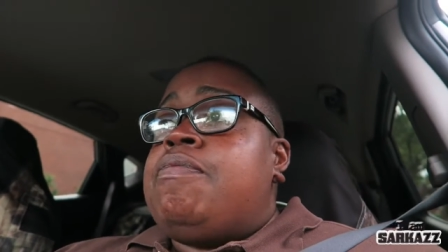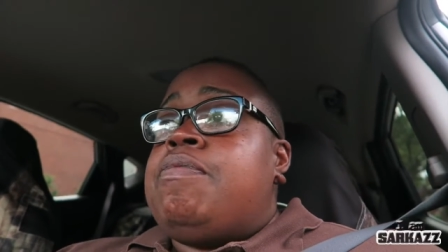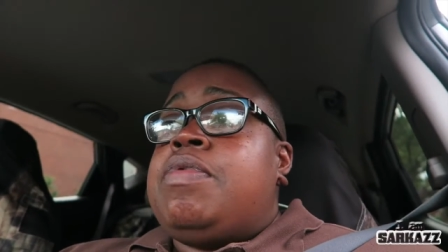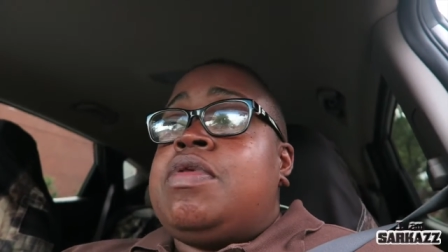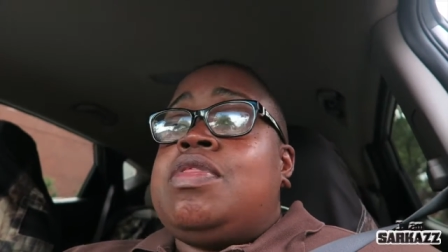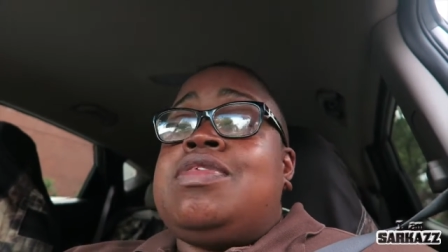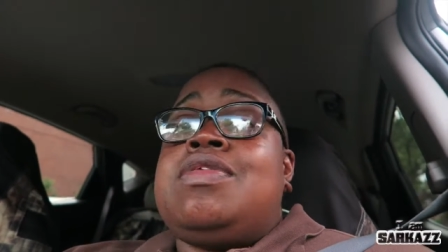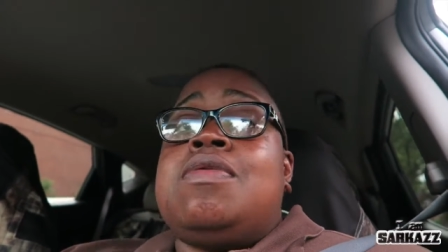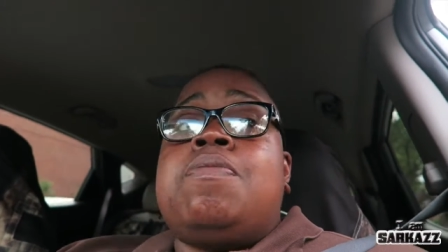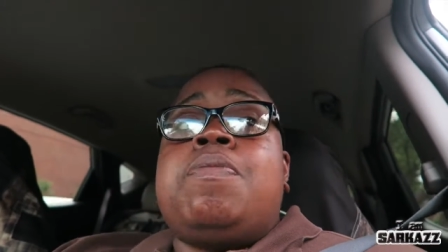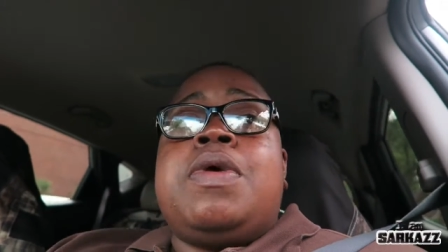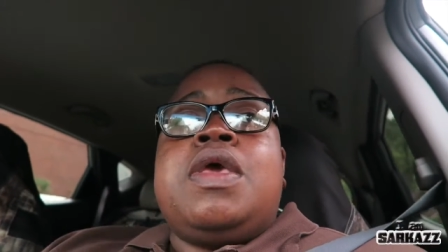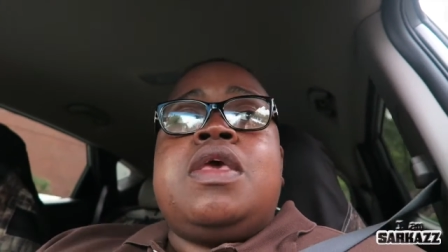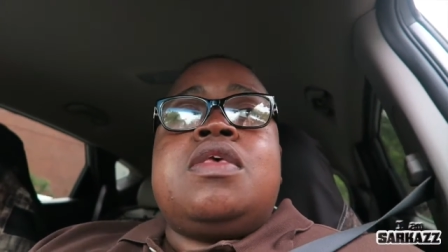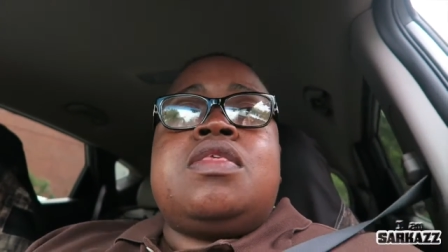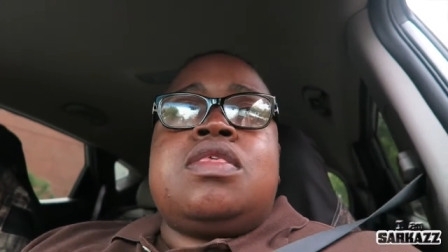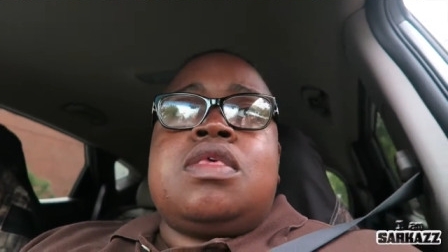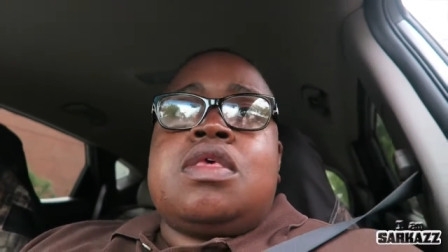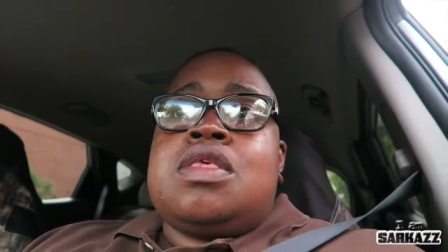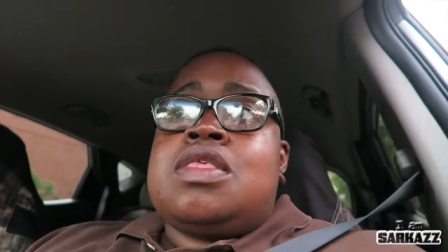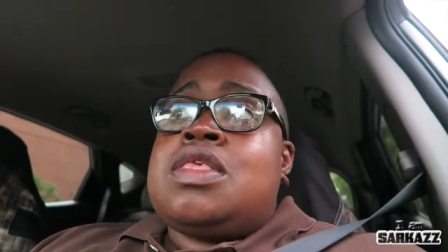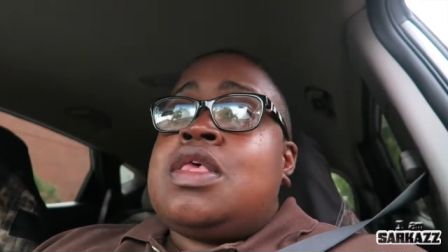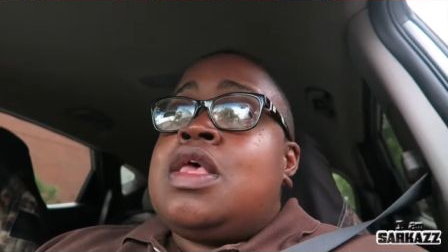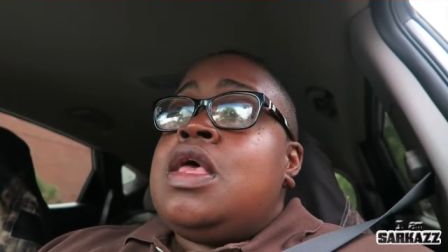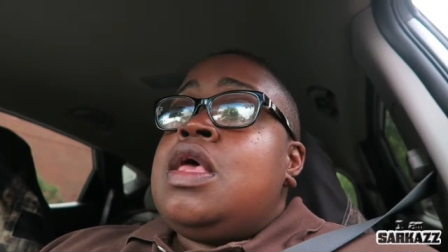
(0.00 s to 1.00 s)
bits and
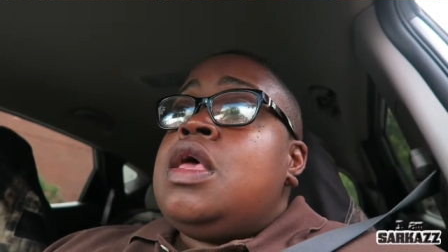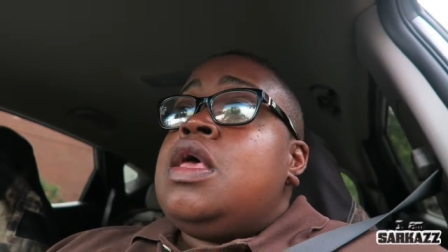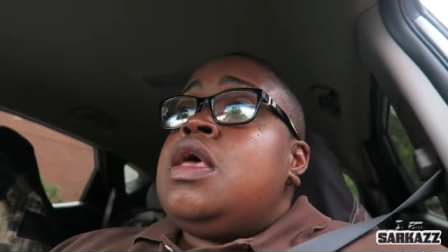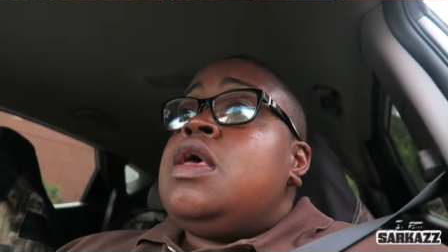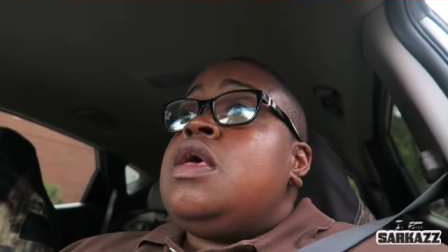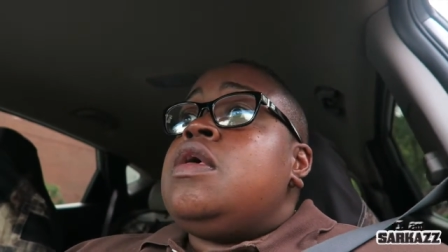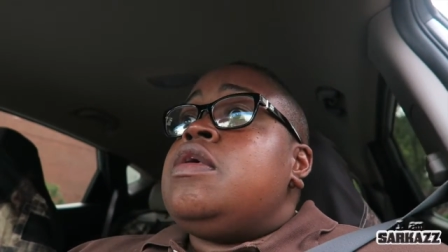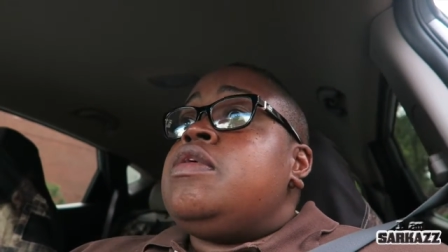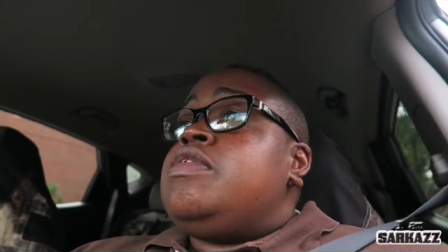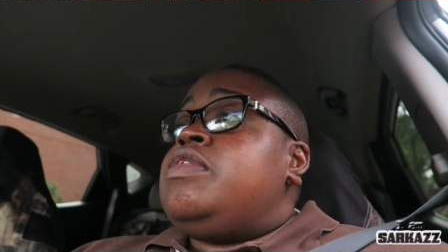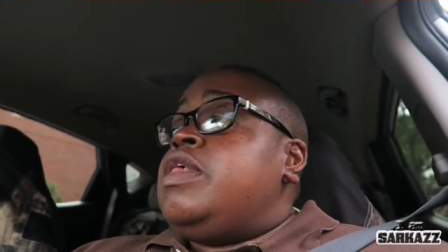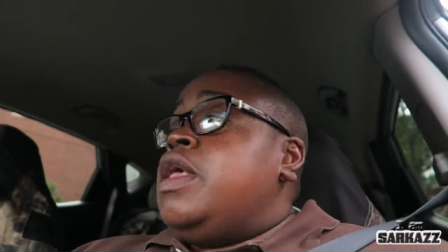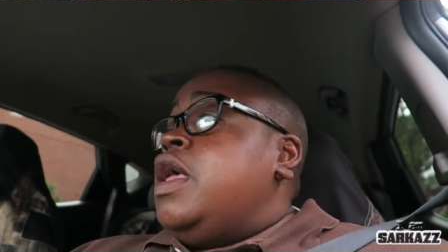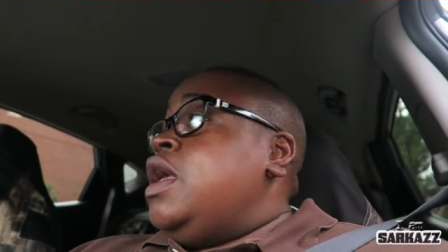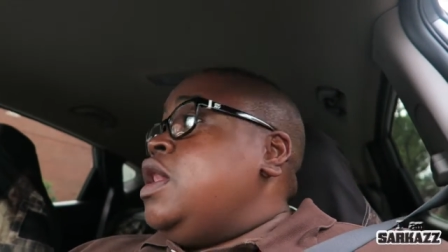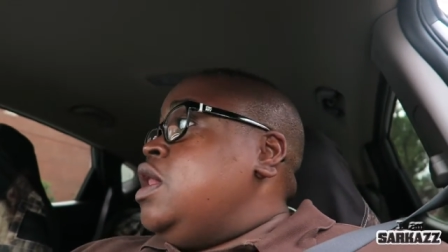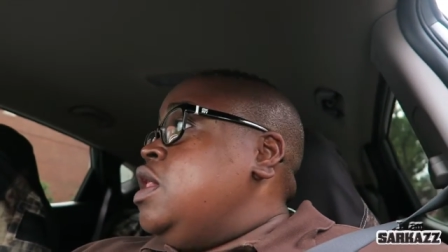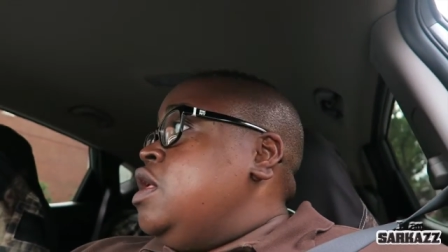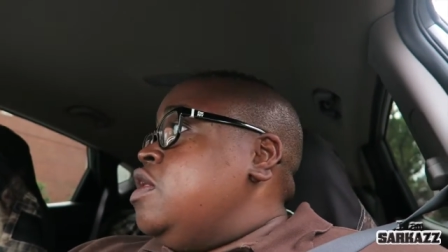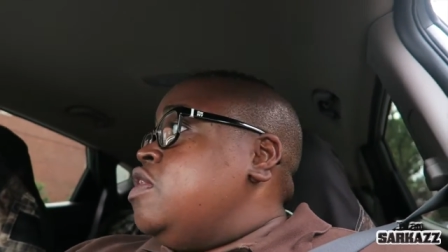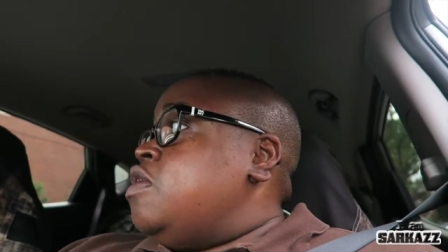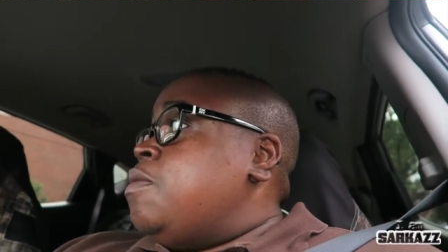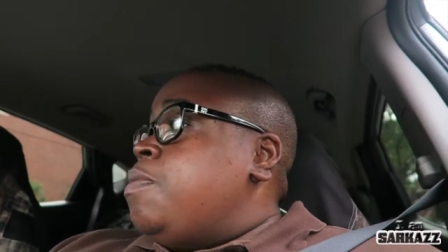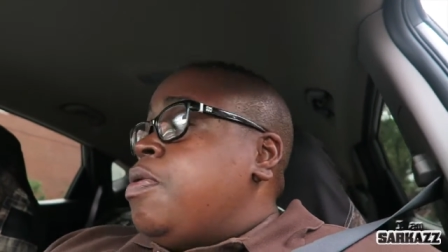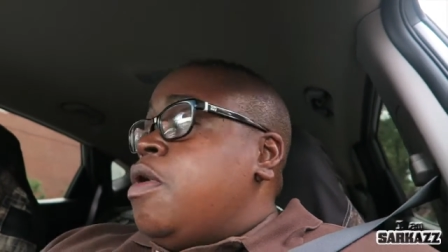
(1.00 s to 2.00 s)
pieces.
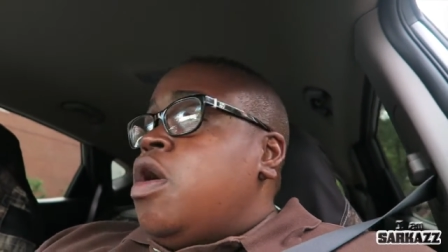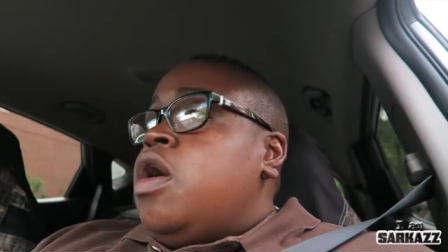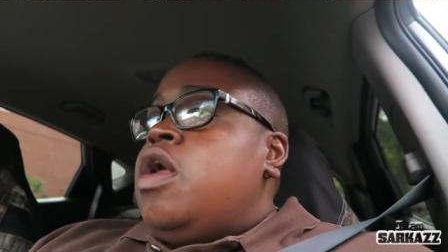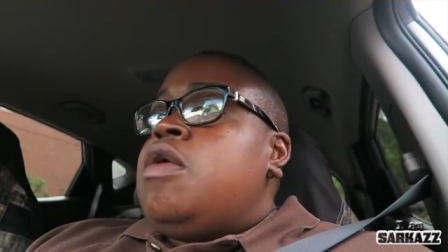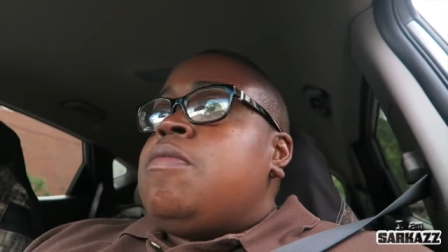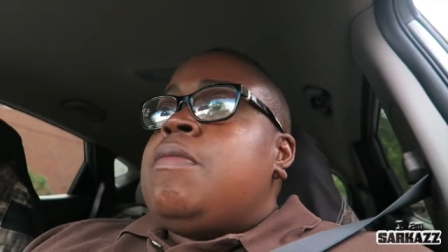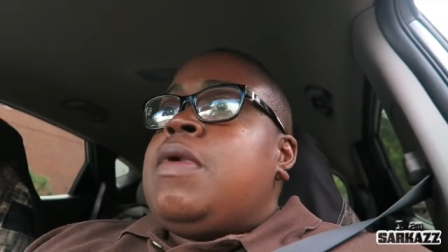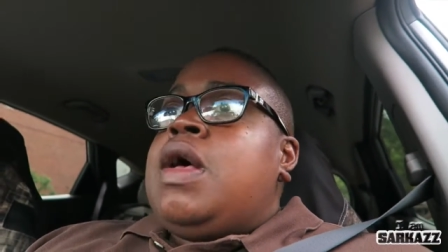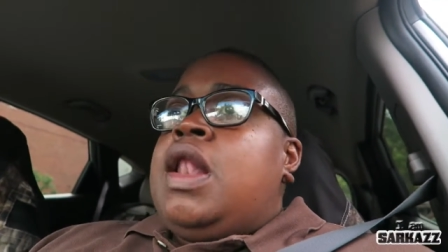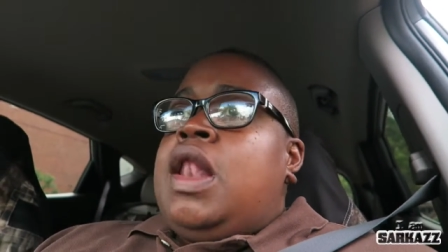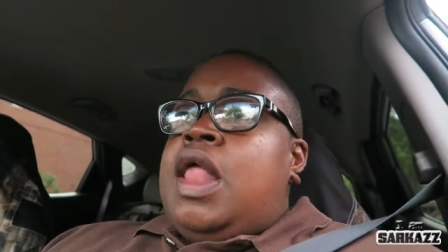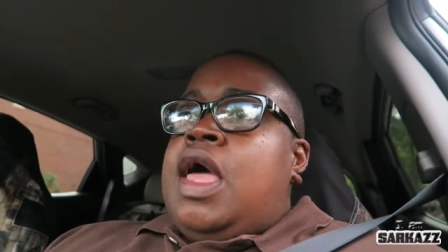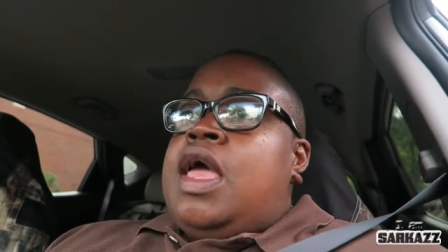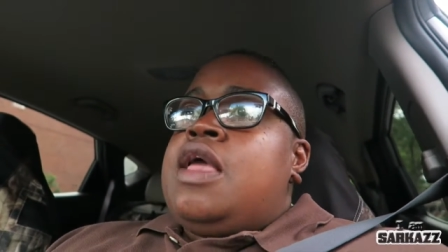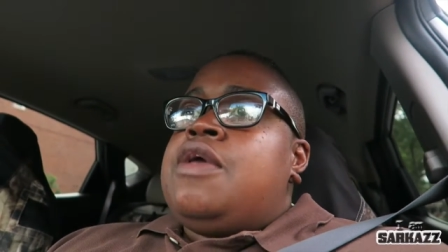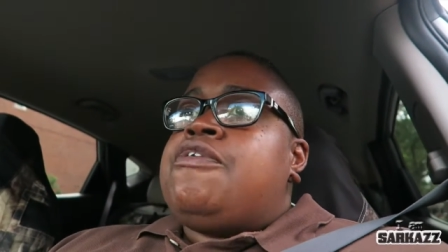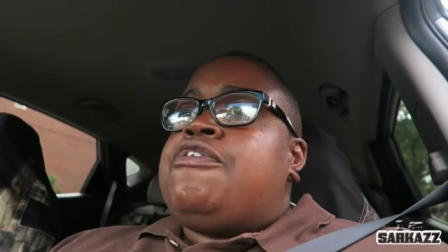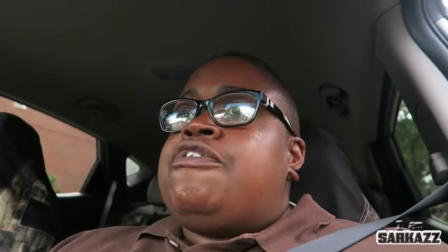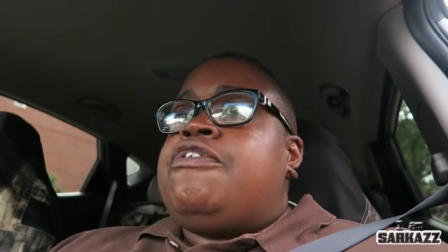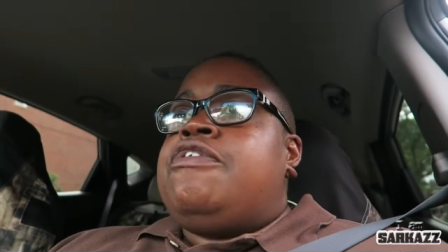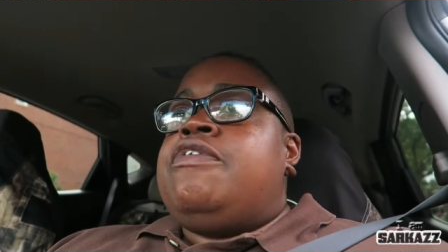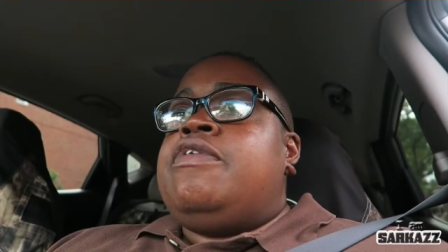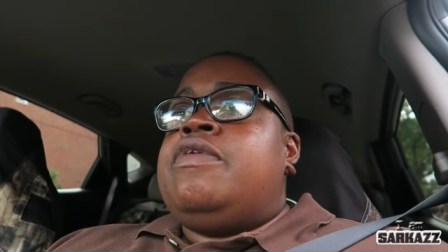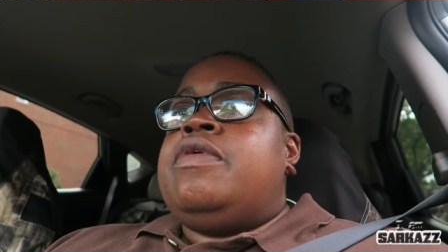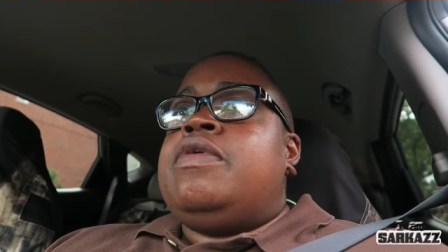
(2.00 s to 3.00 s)
Sandy is a part of my
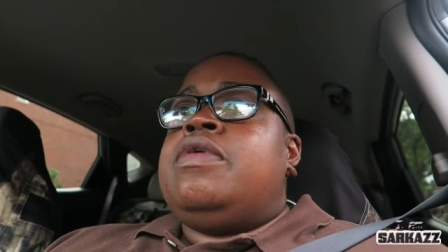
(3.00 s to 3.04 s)
life.